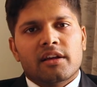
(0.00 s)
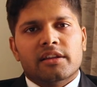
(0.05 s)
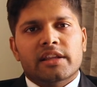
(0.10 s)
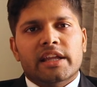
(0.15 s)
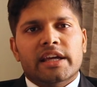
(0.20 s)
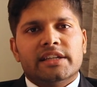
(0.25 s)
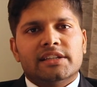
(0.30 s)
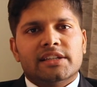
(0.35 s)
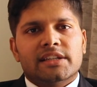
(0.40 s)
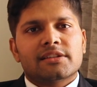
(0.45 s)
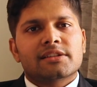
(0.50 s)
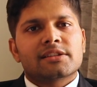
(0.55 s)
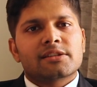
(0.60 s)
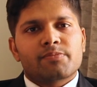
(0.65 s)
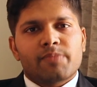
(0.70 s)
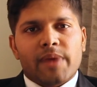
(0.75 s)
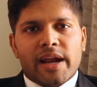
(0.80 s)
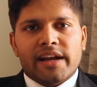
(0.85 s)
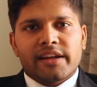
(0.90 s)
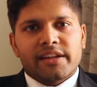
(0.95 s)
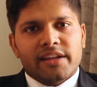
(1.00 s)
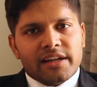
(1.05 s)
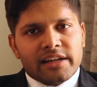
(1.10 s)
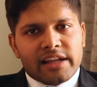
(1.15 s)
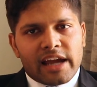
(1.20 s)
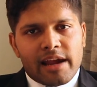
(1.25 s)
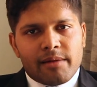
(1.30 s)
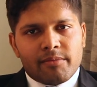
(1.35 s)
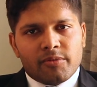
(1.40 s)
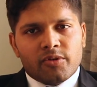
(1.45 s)
They just spend their
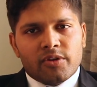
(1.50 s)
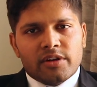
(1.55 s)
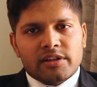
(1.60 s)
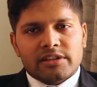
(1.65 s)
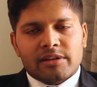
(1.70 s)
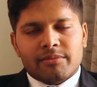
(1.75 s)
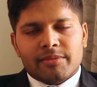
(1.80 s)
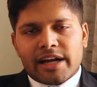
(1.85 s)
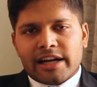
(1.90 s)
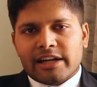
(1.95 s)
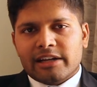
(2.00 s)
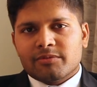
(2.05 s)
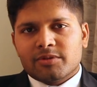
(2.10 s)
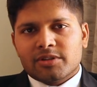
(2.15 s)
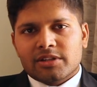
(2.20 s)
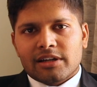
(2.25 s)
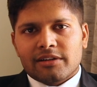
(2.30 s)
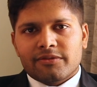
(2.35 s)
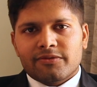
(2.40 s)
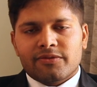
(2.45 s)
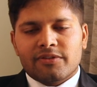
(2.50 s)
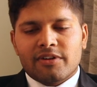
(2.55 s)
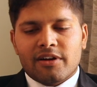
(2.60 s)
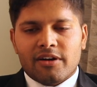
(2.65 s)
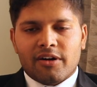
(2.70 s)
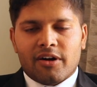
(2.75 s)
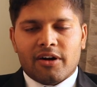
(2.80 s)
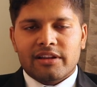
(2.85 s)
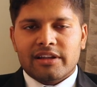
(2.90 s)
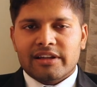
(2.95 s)
time doing some random stuff
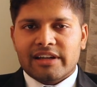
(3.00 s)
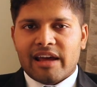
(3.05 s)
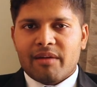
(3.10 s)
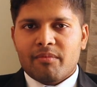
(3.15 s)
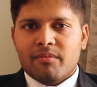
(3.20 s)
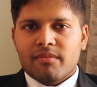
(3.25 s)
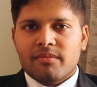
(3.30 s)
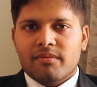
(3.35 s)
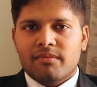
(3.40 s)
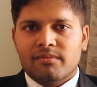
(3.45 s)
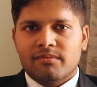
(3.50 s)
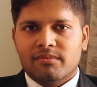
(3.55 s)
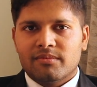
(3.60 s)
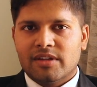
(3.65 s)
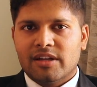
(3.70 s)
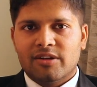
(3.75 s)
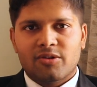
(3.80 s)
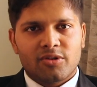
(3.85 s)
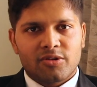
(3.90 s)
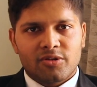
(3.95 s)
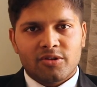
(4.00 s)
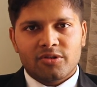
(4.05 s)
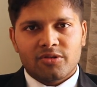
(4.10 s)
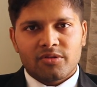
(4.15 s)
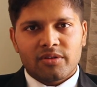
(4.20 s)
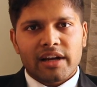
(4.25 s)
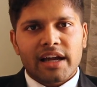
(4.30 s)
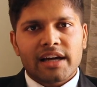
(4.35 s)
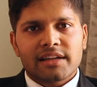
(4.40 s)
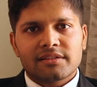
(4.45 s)
all the time. They don't go
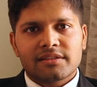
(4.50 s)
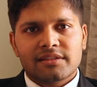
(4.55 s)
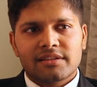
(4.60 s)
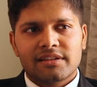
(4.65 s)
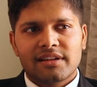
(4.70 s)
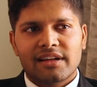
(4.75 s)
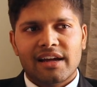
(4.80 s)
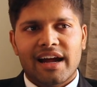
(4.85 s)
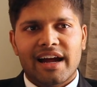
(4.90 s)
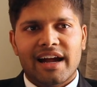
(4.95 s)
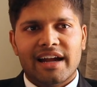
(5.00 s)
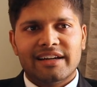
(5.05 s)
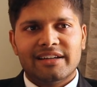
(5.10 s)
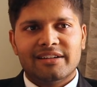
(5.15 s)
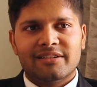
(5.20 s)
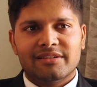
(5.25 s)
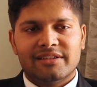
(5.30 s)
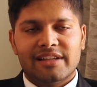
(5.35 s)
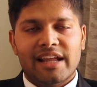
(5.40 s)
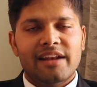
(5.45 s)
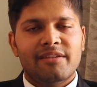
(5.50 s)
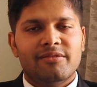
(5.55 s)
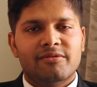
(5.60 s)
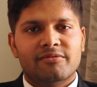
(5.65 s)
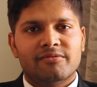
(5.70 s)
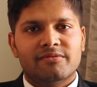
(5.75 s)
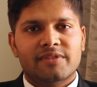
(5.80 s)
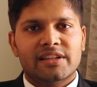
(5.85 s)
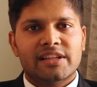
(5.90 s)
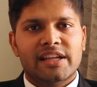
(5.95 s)
to class. And
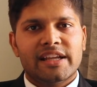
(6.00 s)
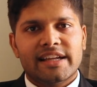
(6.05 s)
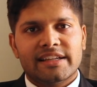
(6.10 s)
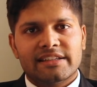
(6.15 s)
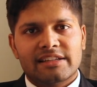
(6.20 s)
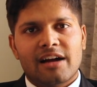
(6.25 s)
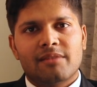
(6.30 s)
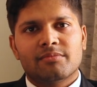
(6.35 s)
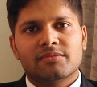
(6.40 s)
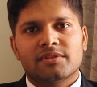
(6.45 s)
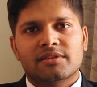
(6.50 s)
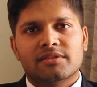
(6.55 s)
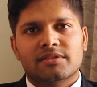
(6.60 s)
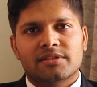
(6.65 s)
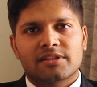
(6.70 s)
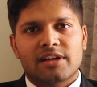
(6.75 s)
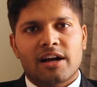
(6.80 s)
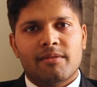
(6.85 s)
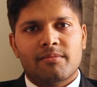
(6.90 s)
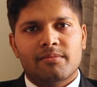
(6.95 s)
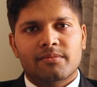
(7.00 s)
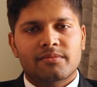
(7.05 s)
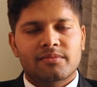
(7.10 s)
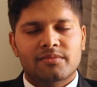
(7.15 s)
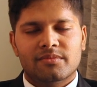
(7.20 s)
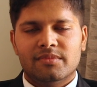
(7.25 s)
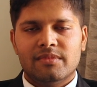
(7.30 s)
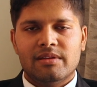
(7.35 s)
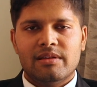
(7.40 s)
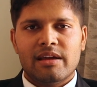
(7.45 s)
then when their exams come,
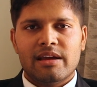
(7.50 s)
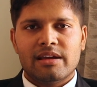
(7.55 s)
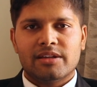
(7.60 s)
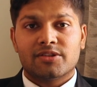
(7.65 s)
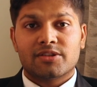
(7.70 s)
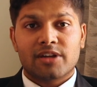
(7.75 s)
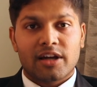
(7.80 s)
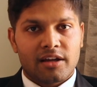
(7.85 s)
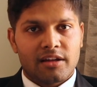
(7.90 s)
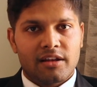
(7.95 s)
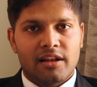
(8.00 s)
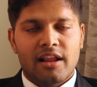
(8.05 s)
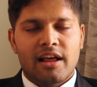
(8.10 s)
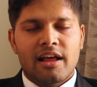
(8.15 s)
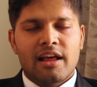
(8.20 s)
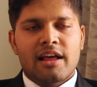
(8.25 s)
they struggle.